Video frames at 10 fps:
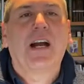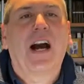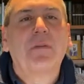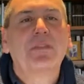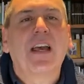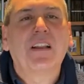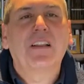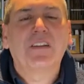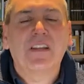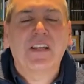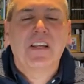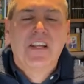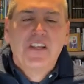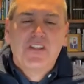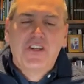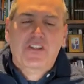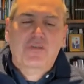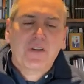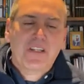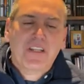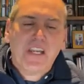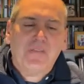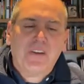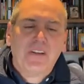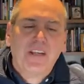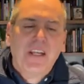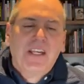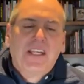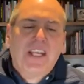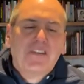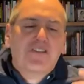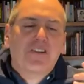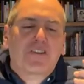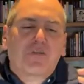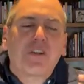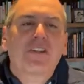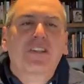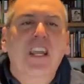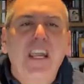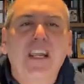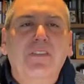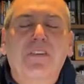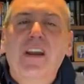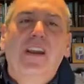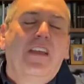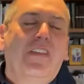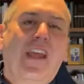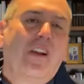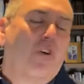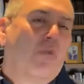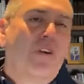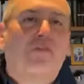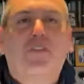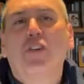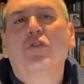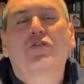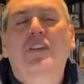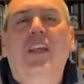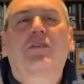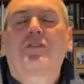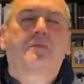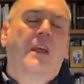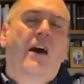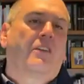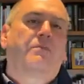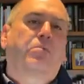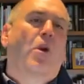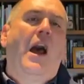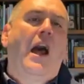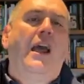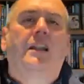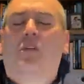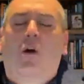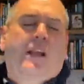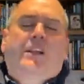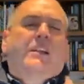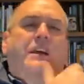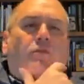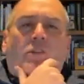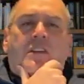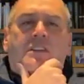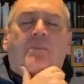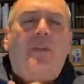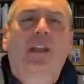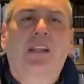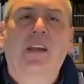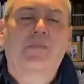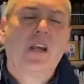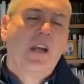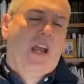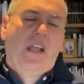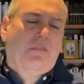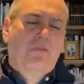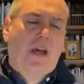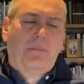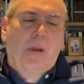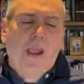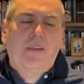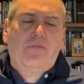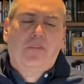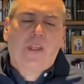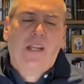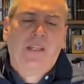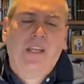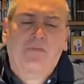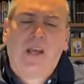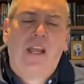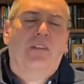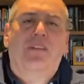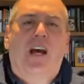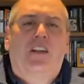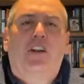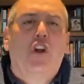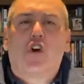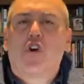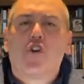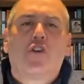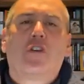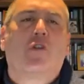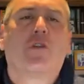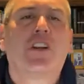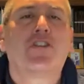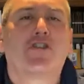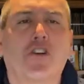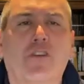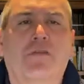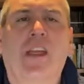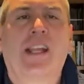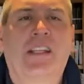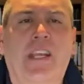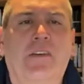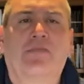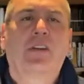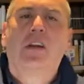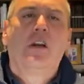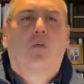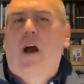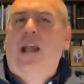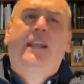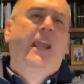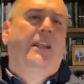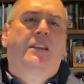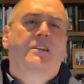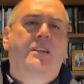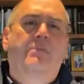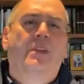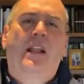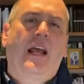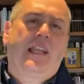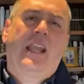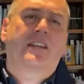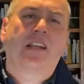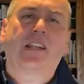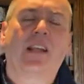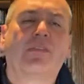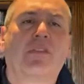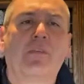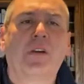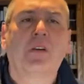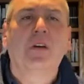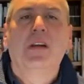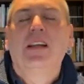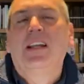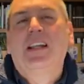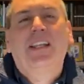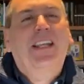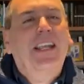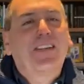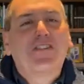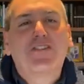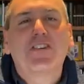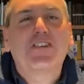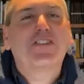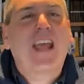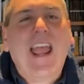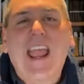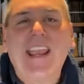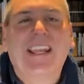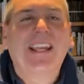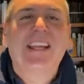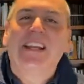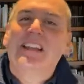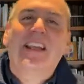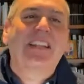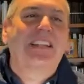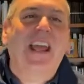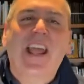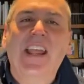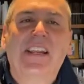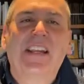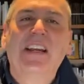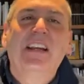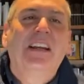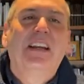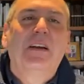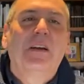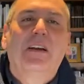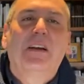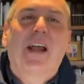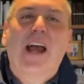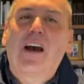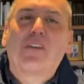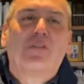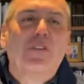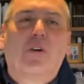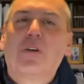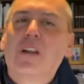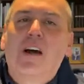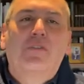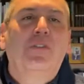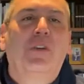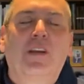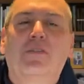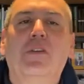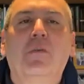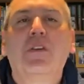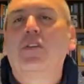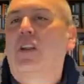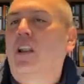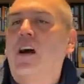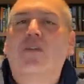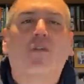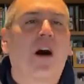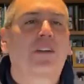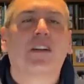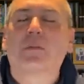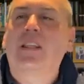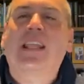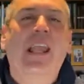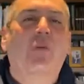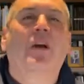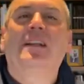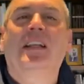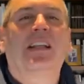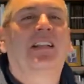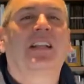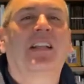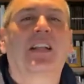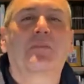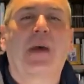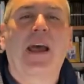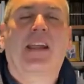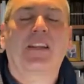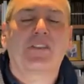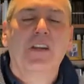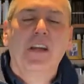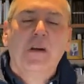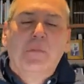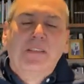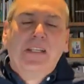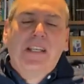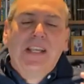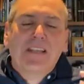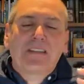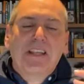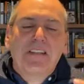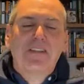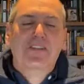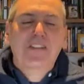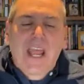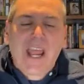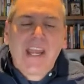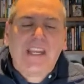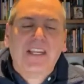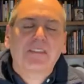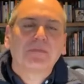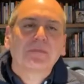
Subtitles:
I'm telling you, just receive it. Kids just receive. They don't refuse gifts out of pride and are like, I could never accept that gift. I have not paid for that gift. I have not earned or deserved that gift. Well, I can't accept that. I can't take that from you. Kids just take. They take out of your love you give to them, and you love watching them. And they can't wait to get to the next package. But the kids, they just take.